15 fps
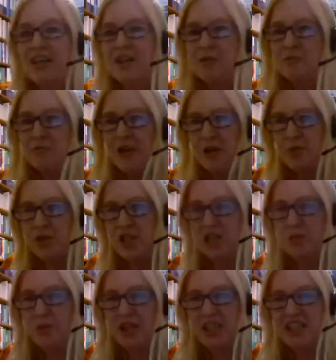Um, I was
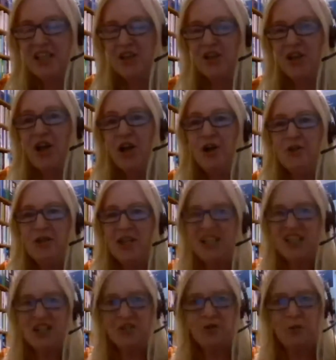expecting a long
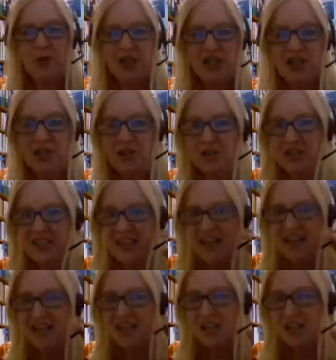list of questions there.